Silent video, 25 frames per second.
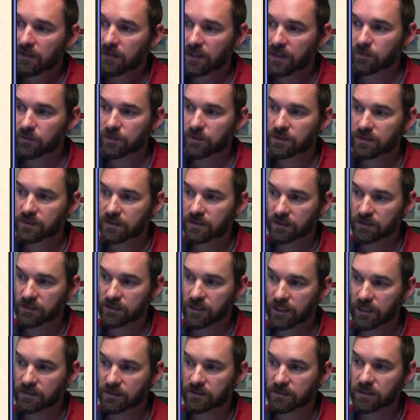This would
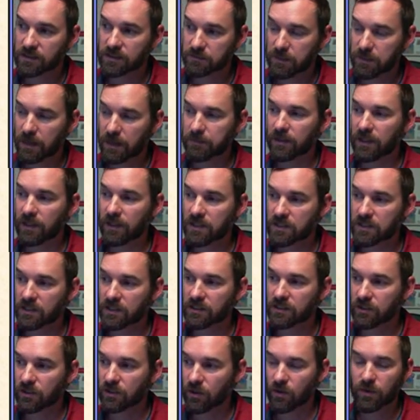suggest this population
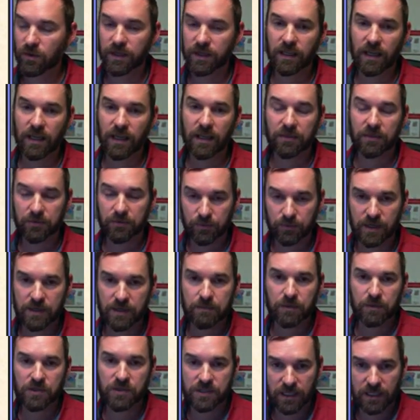is growing at
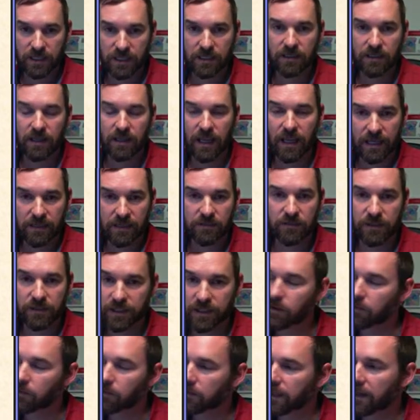3%
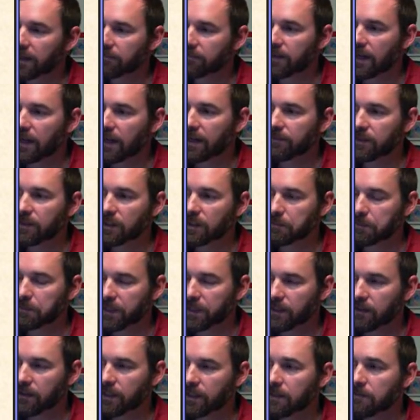annually over that five-year
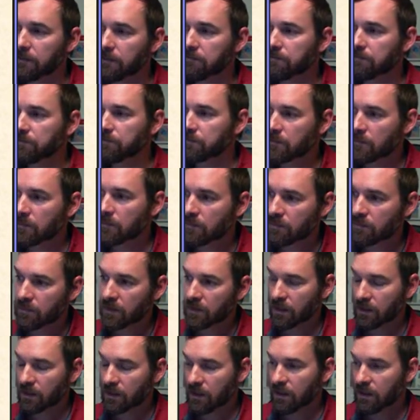period.
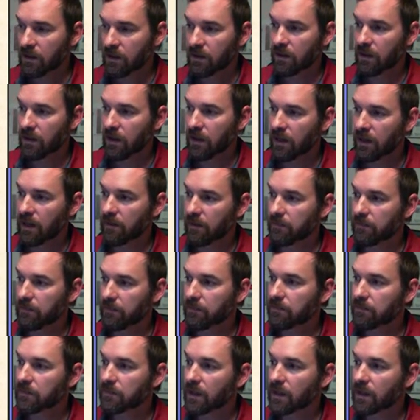
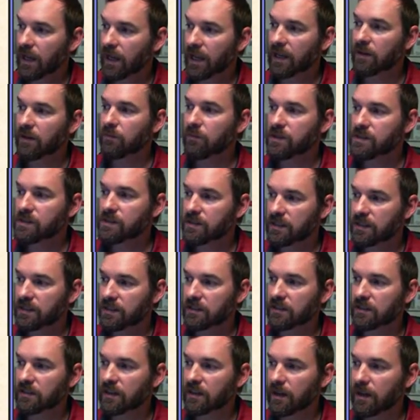Um, and we see
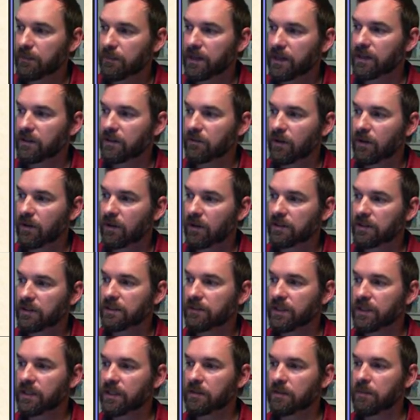that they're coming in in
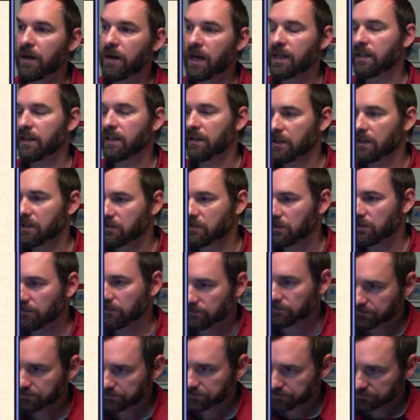relatively good body
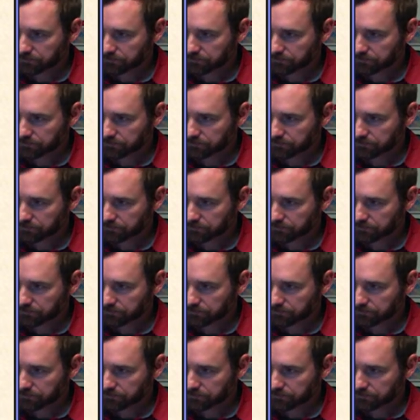condition.